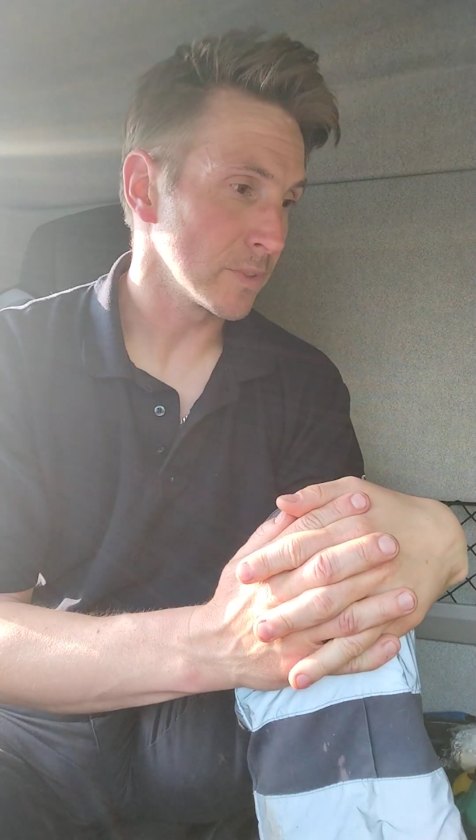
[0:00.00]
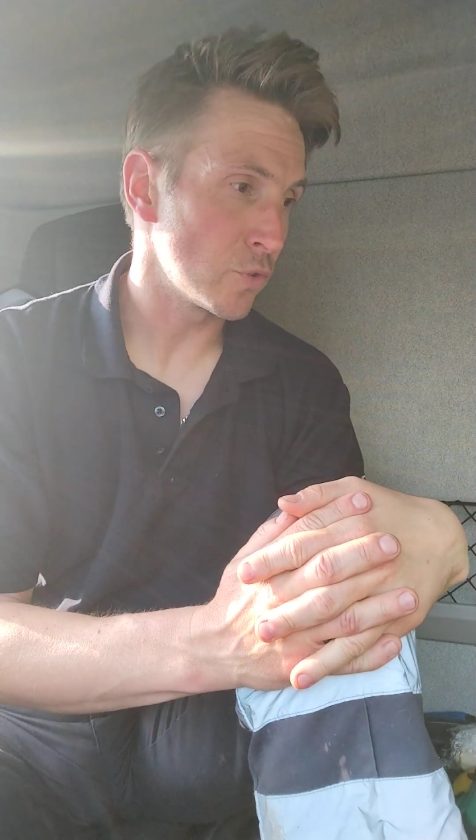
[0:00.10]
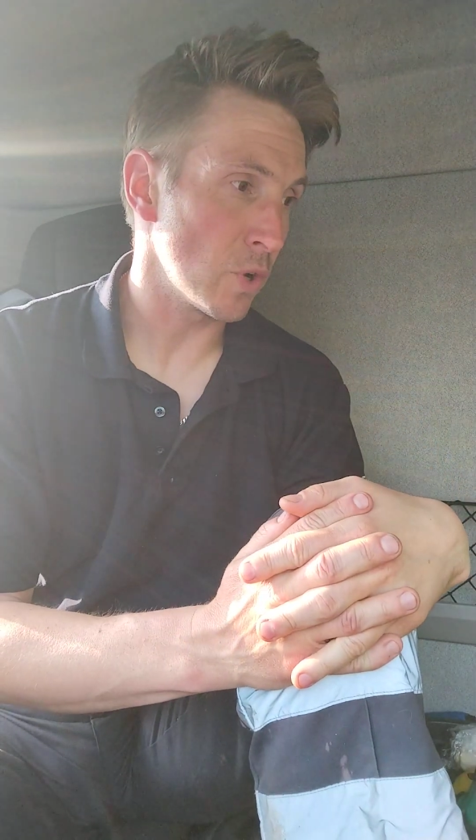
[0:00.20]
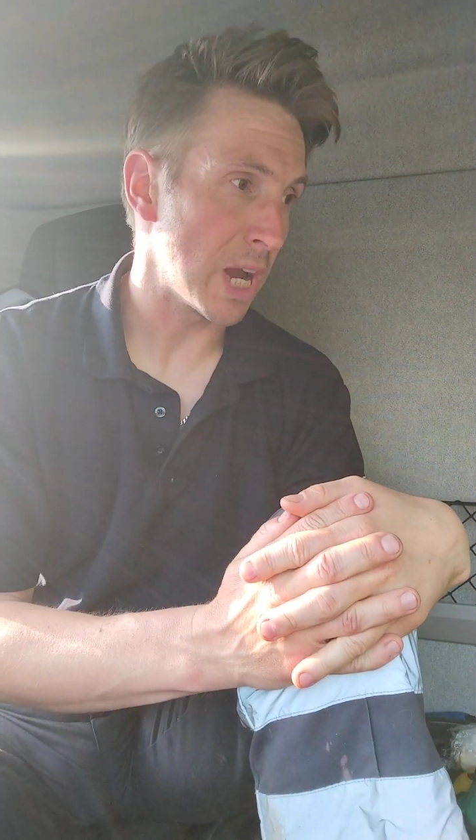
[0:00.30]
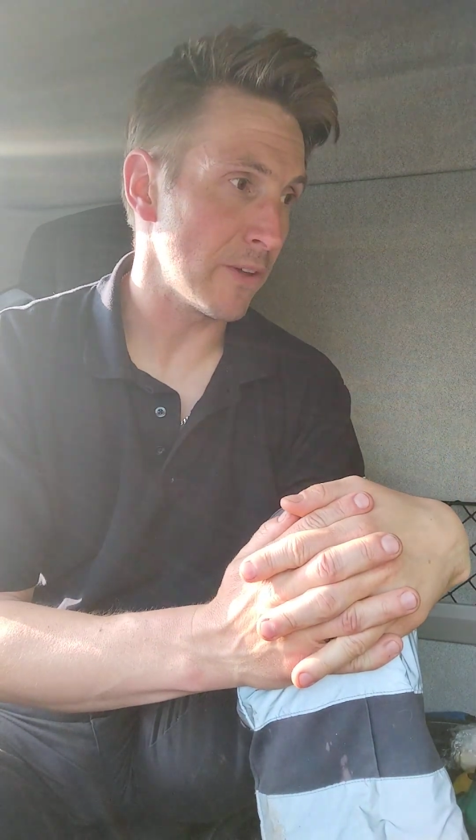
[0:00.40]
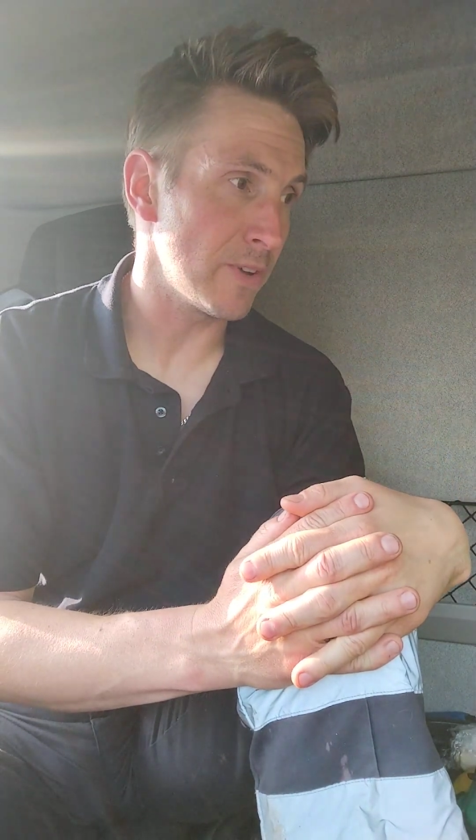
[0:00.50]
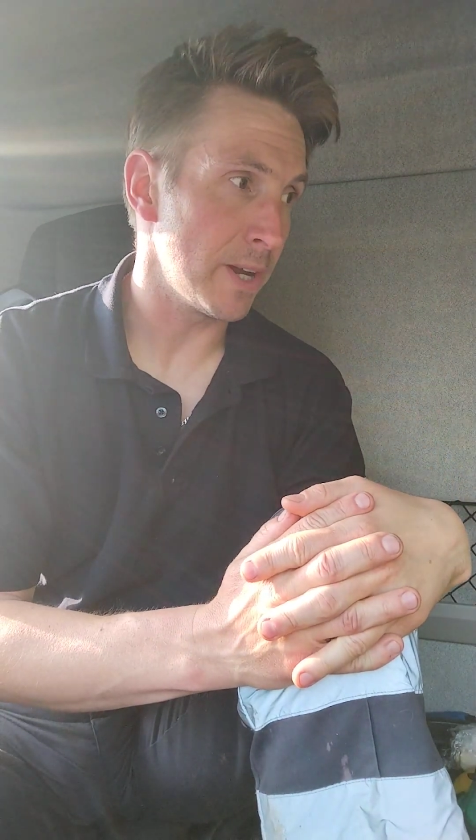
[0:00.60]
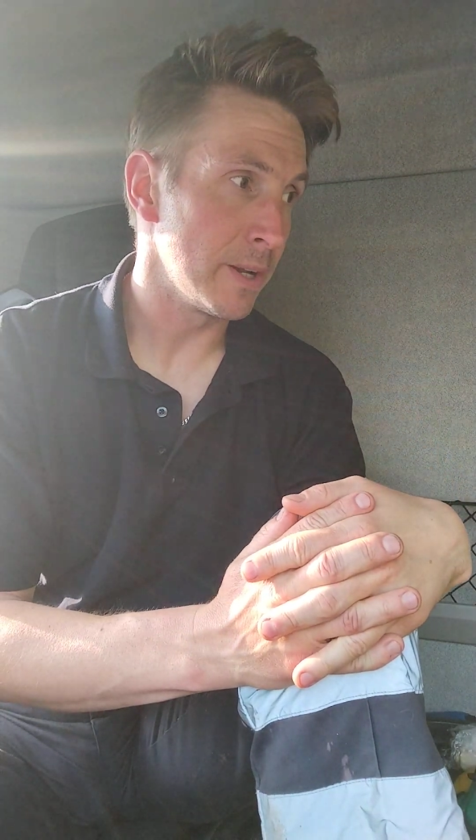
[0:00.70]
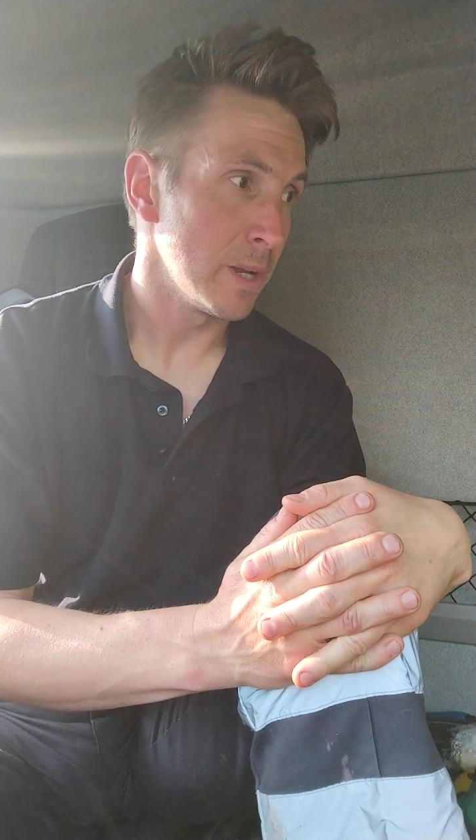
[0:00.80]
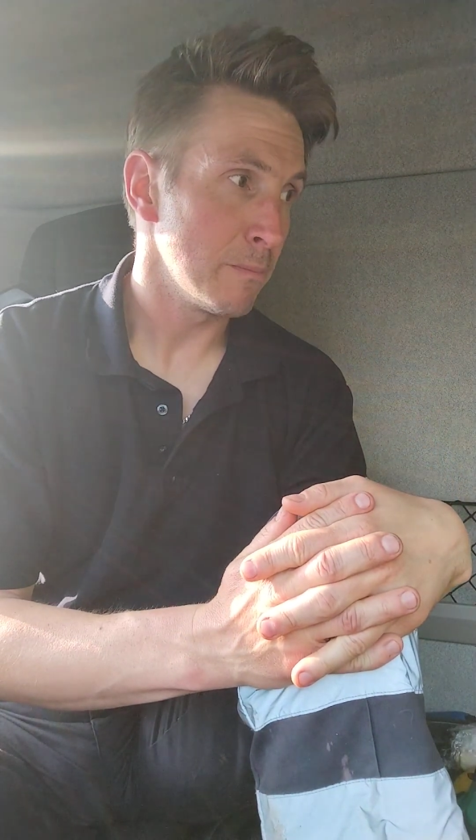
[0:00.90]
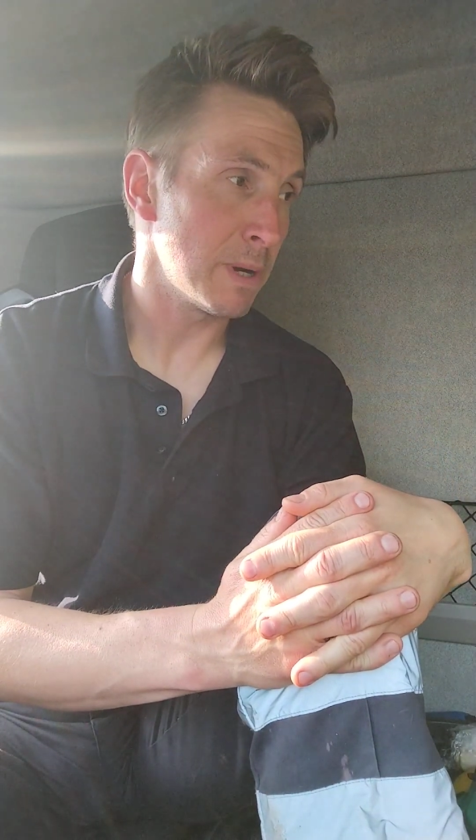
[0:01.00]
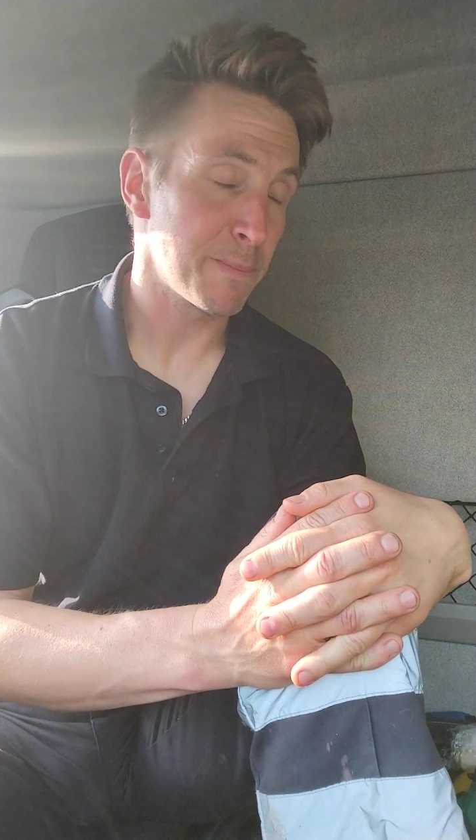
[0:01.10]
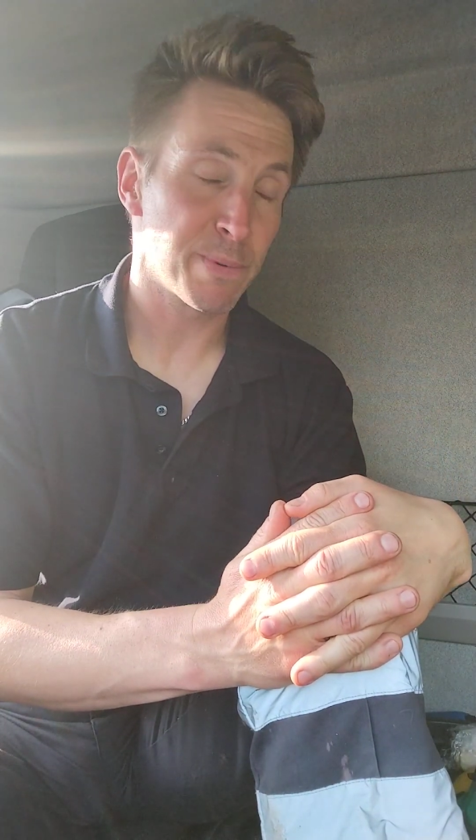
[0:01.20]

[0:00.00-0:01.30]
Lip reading: drive then, my